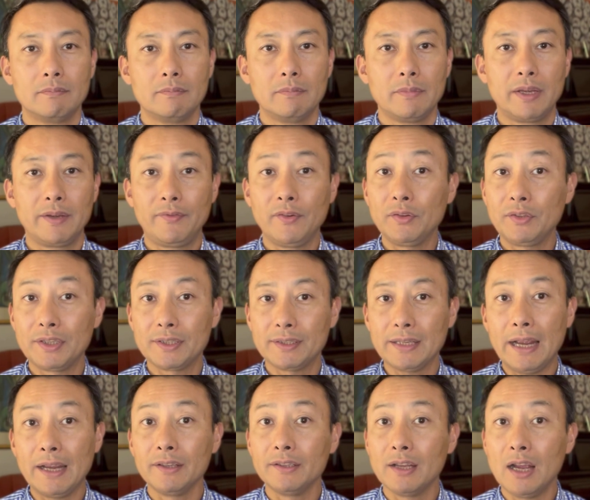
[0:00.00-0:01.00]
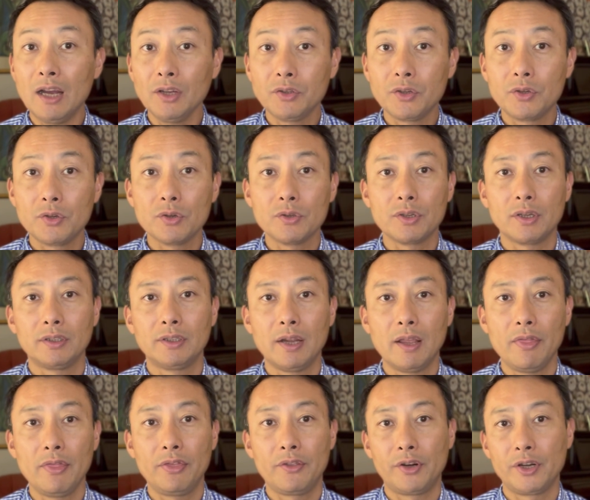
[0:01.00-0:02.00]
If you decide not to use a
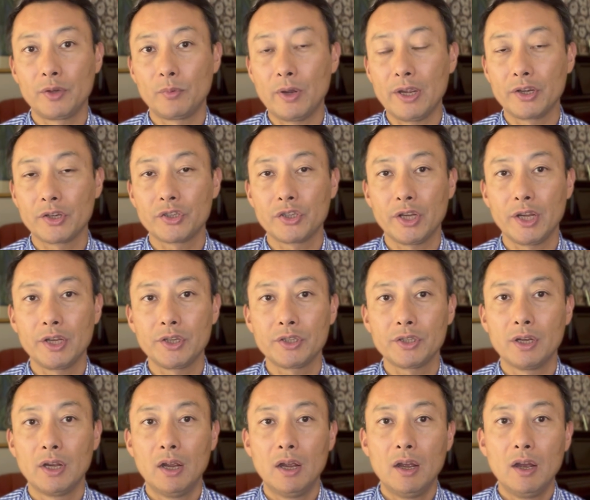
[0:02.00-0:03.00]
1031 exchange,